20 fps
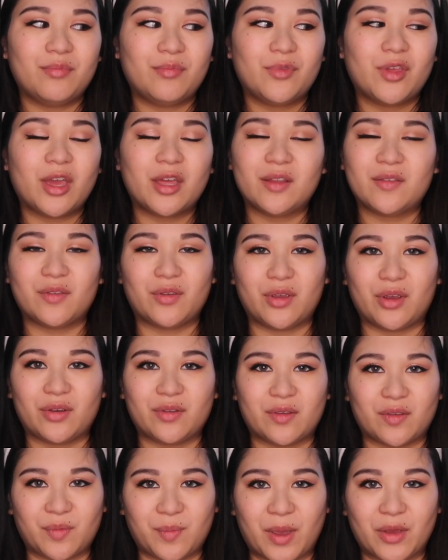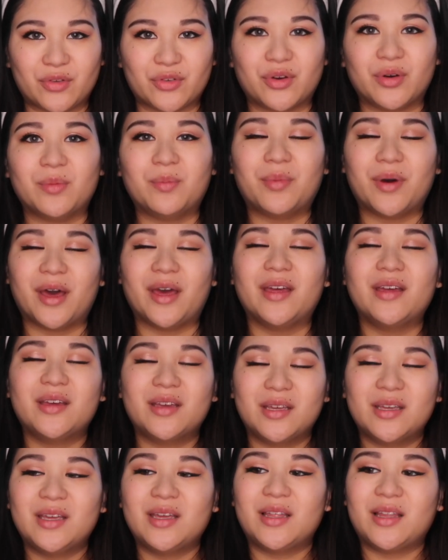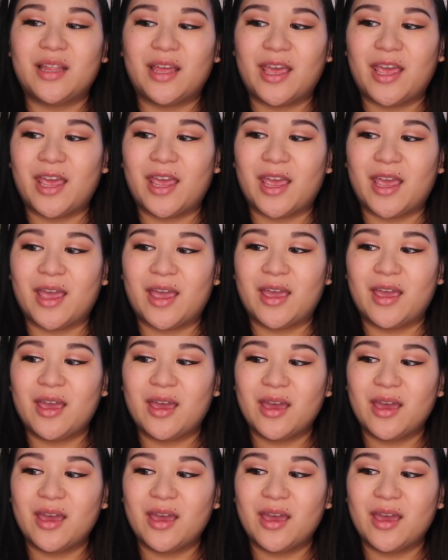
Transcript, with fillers: Chinese New Year's is special, but like